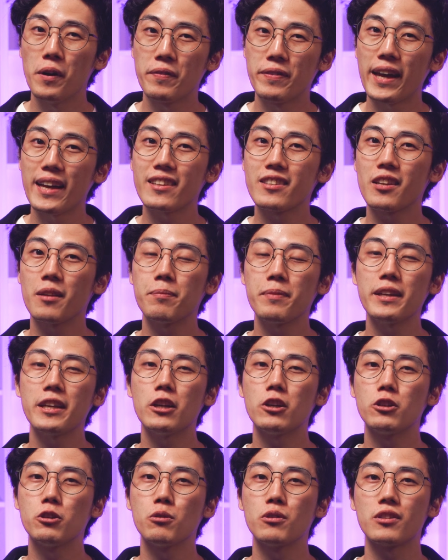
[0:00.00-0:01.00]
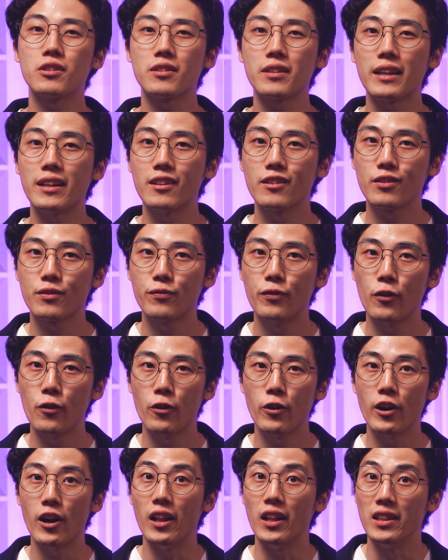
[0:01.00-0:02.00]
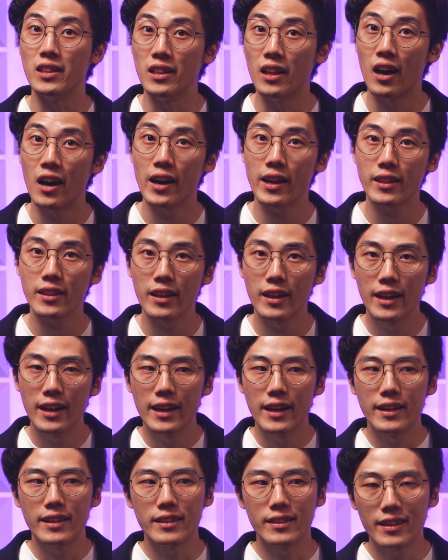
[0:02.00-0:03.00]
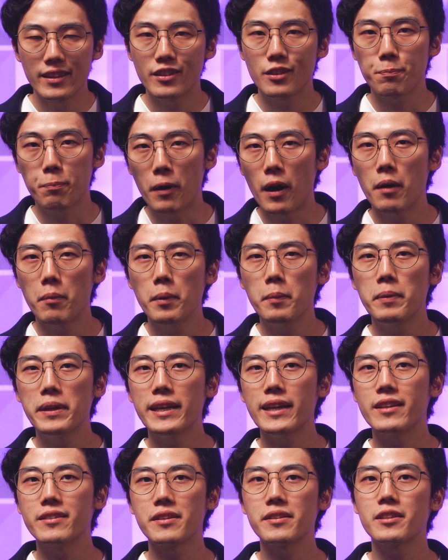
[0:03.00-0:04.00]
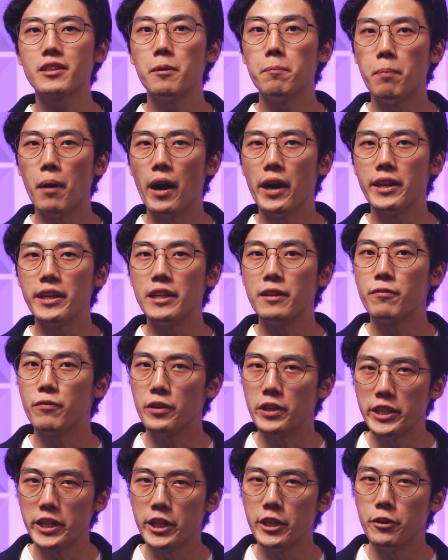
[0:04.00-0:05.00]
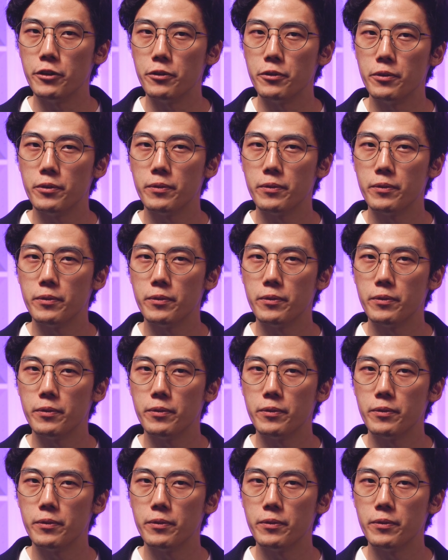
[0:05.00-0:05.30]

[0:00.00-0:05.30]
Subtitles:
if that's something you shoot stills for a lot, this probably isn't the body for you.